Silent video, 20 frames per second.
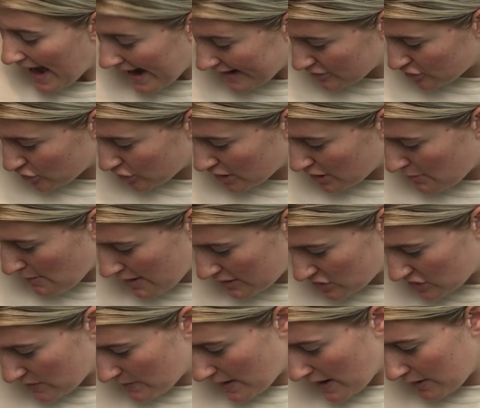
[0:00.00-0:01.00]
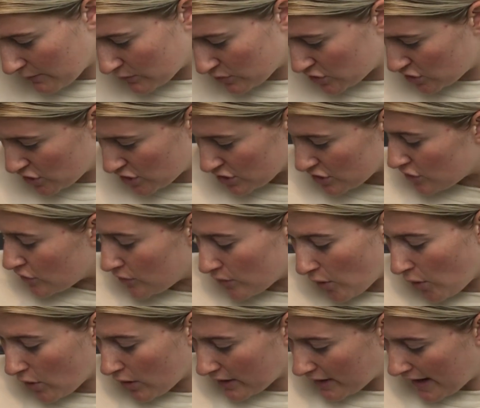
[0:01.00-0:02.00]
as you can imagine, that was just
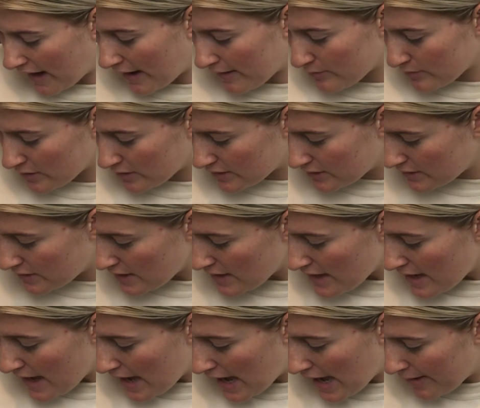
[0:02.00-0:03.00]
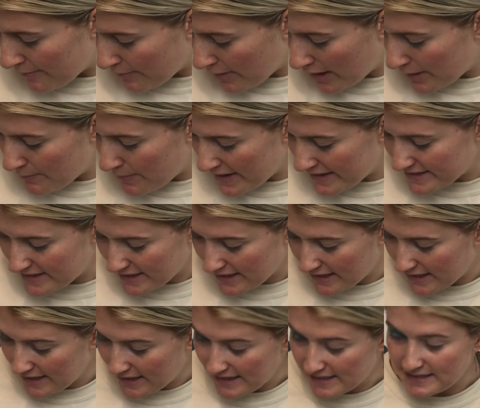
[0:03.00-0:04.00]
not going to happen. Um, but I
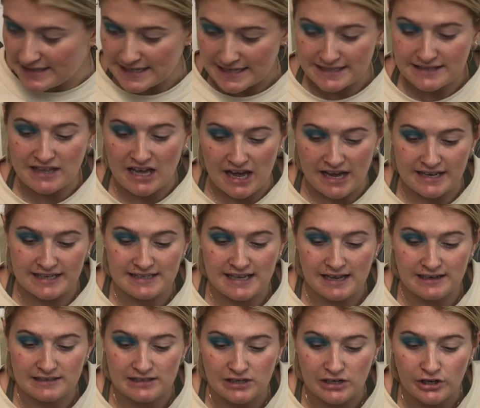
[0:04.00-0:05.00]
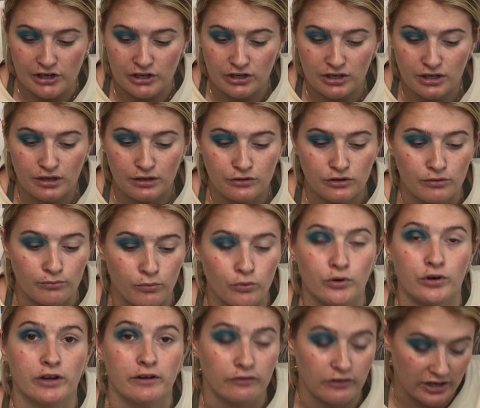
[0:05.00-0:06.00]
basically did that exact look the
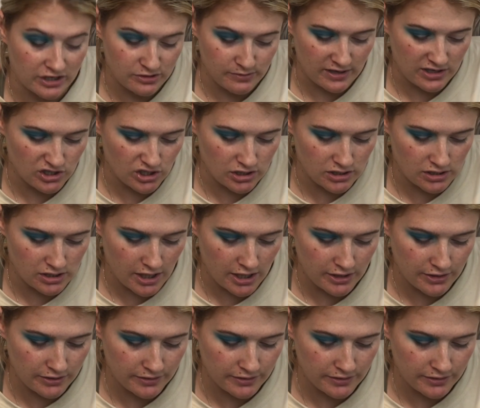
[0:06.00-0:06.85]
morning of graduation, so